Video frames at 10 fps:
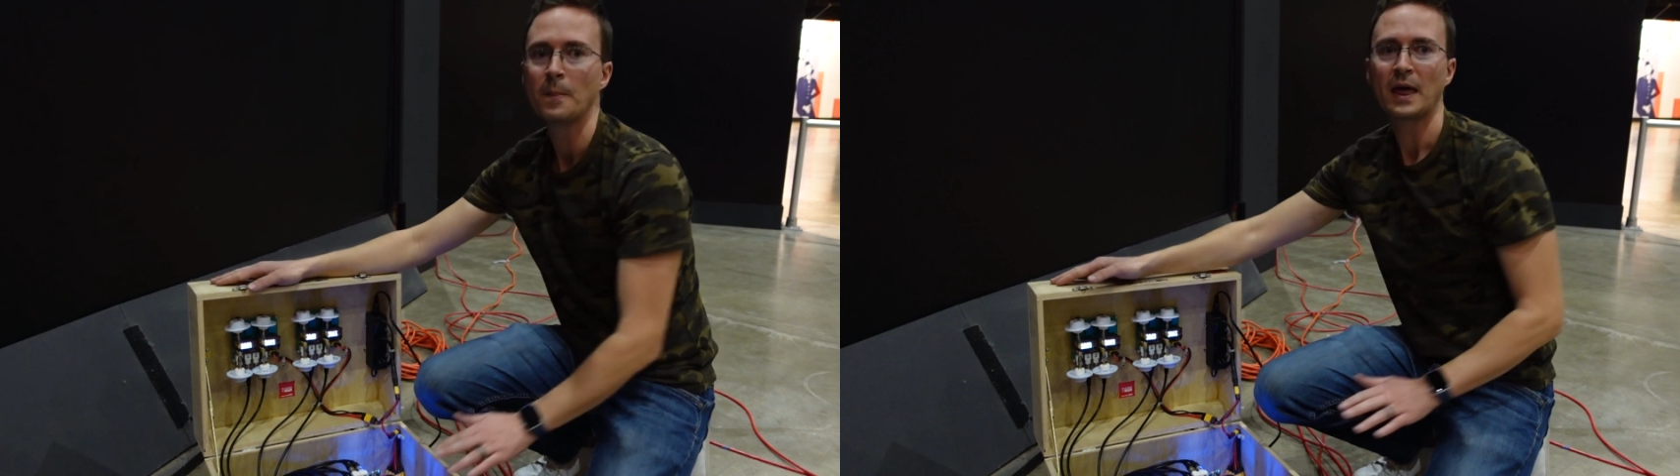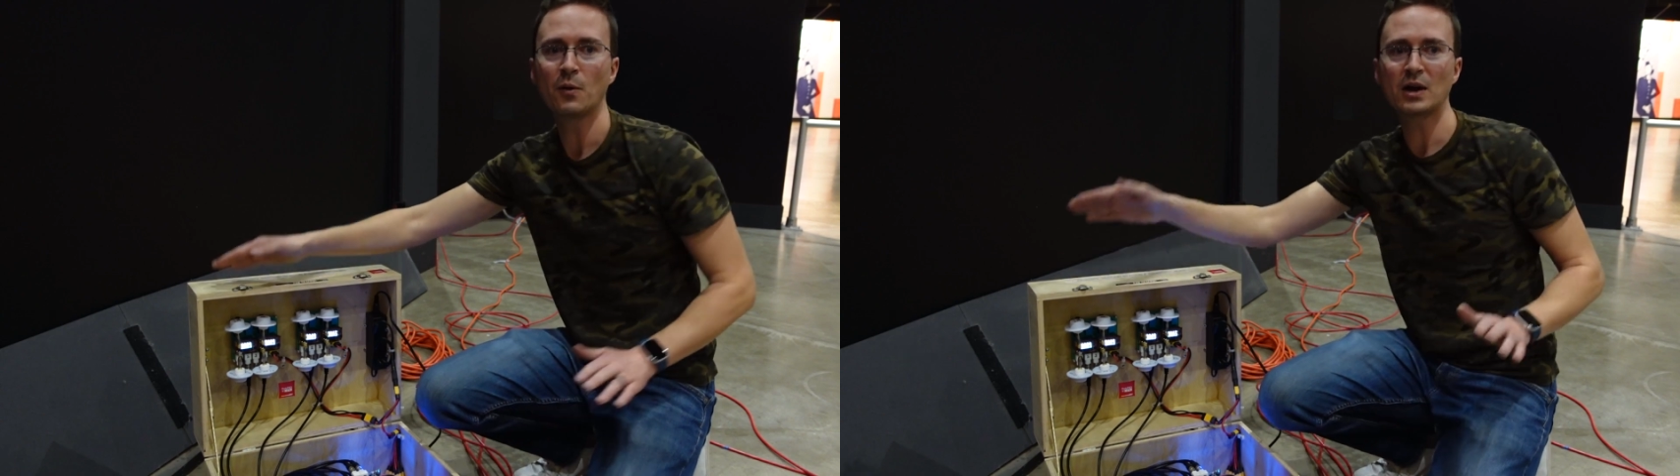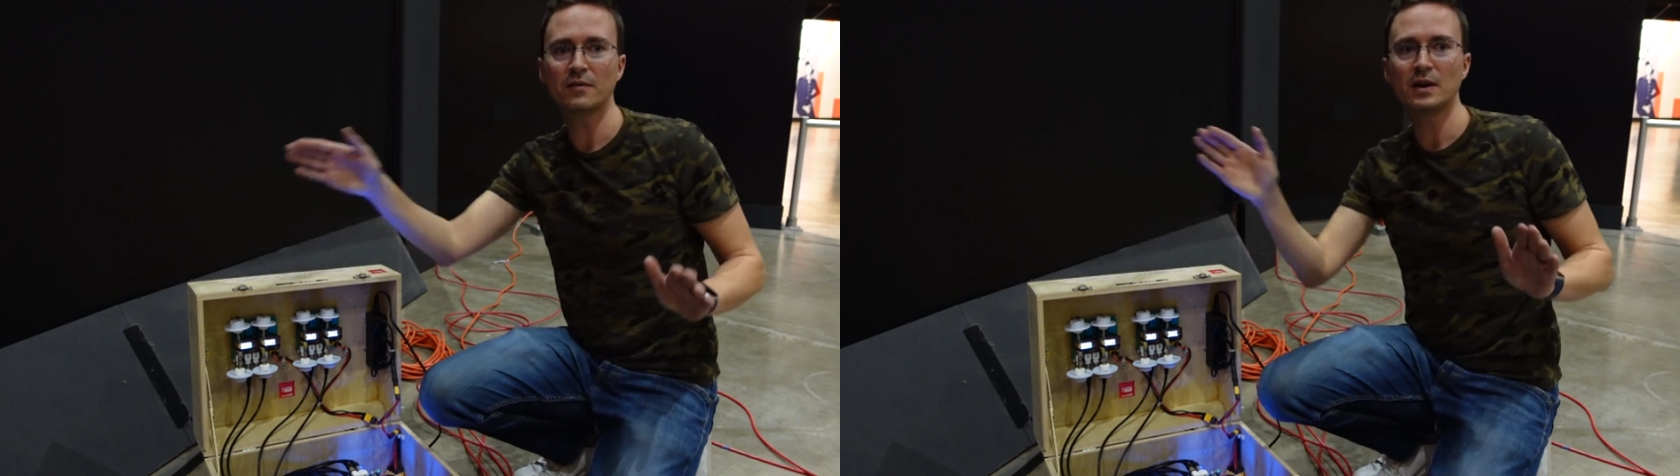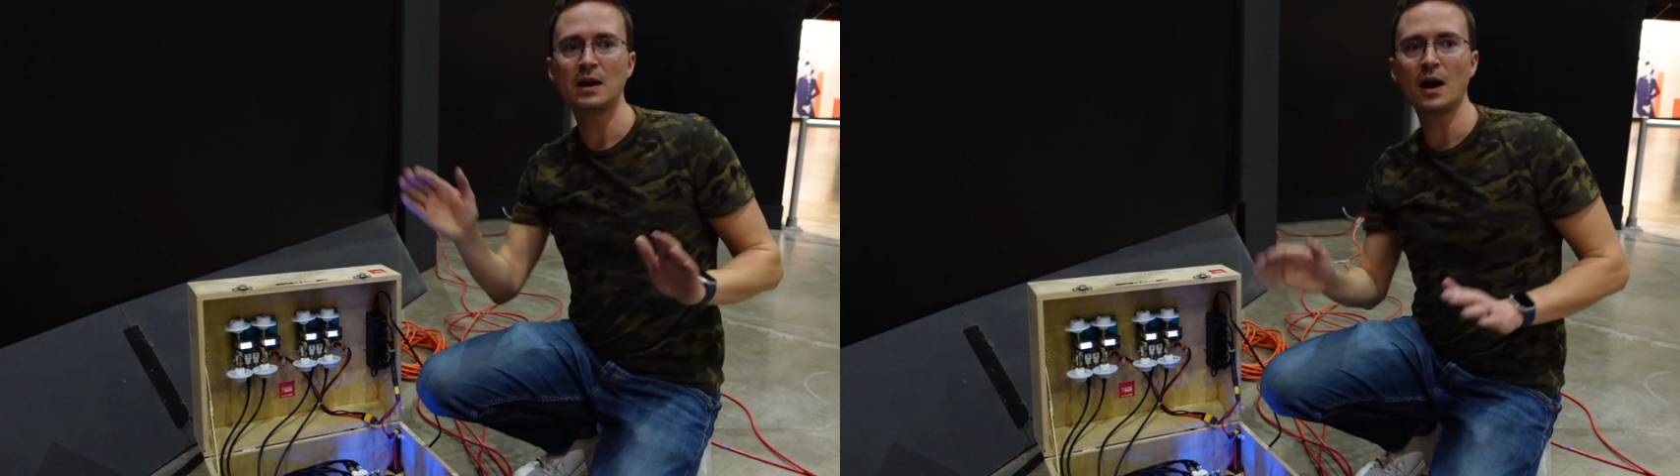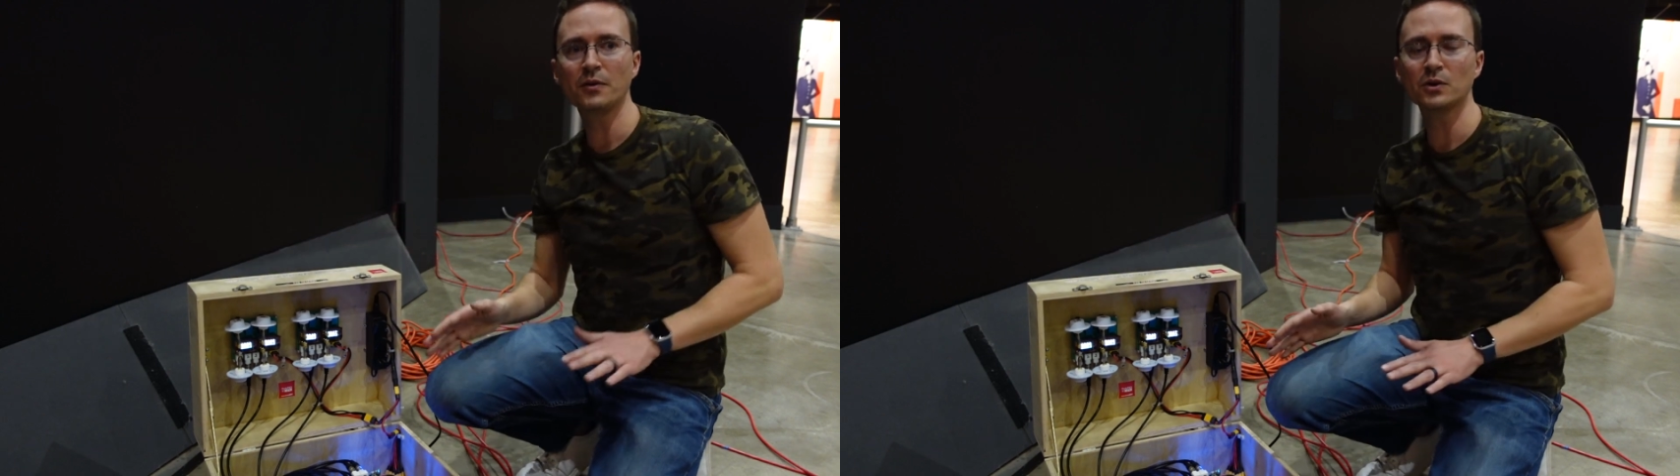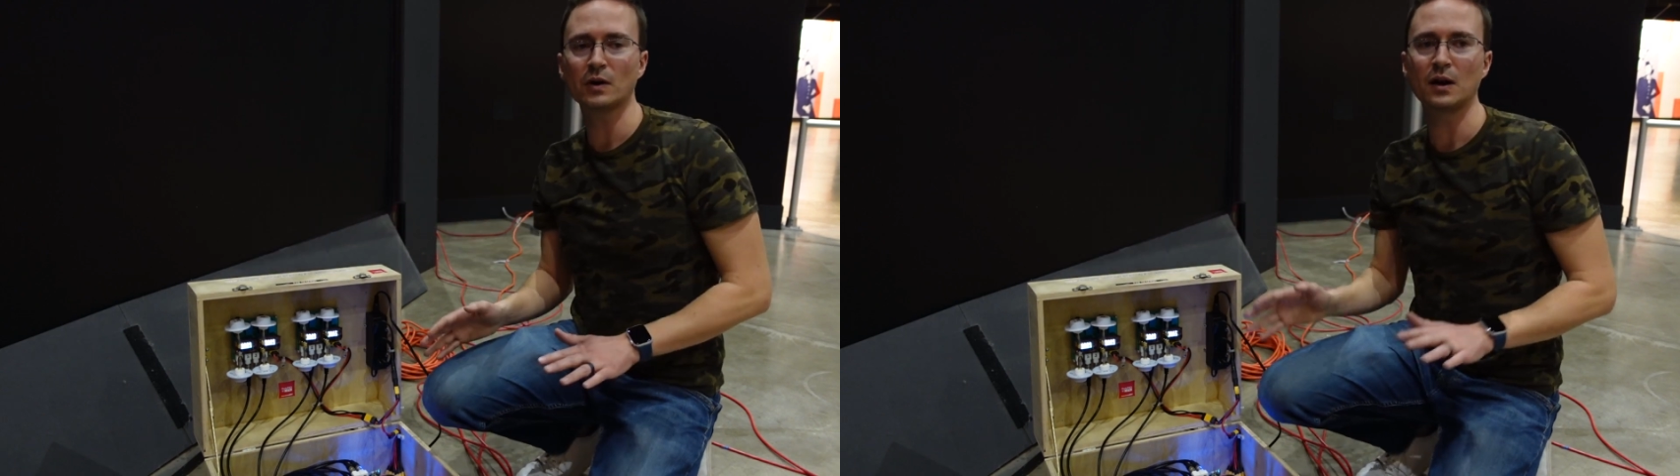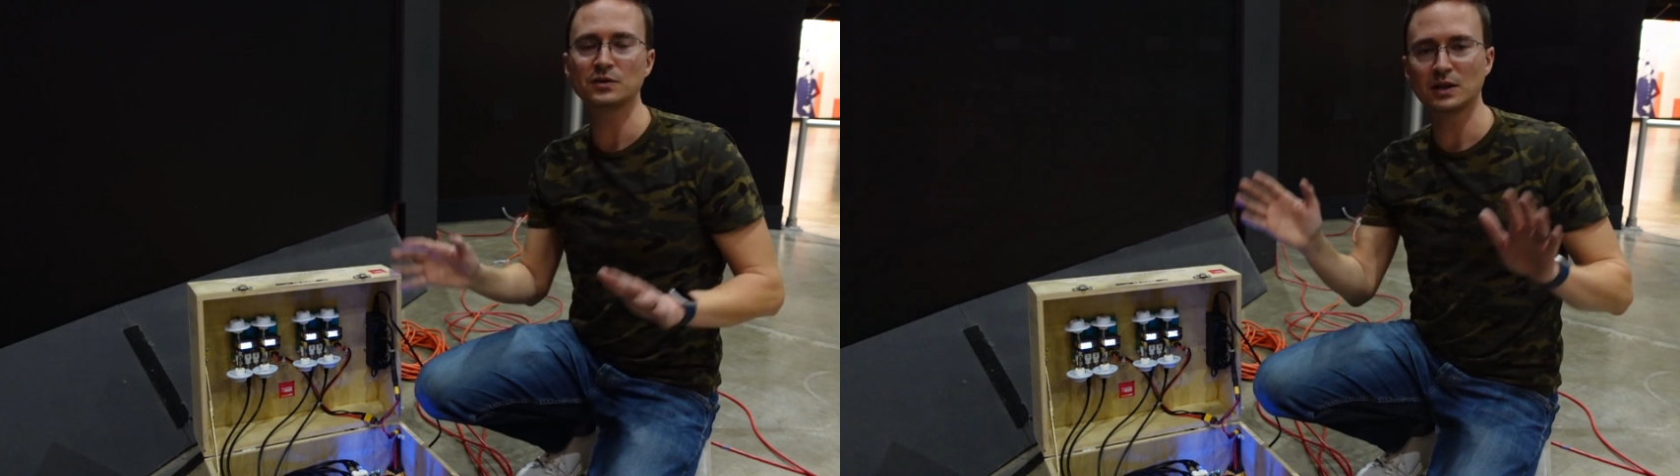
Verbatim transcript: and we have another ground